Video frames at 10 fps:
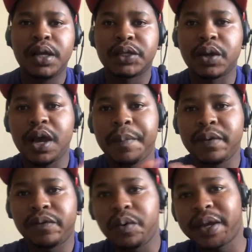So
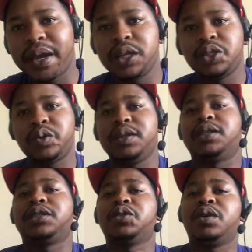before we get into it,
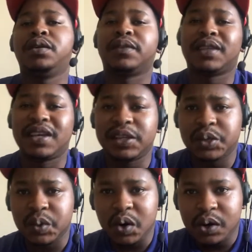I just want to thank
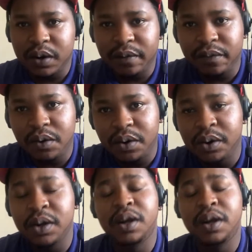you all for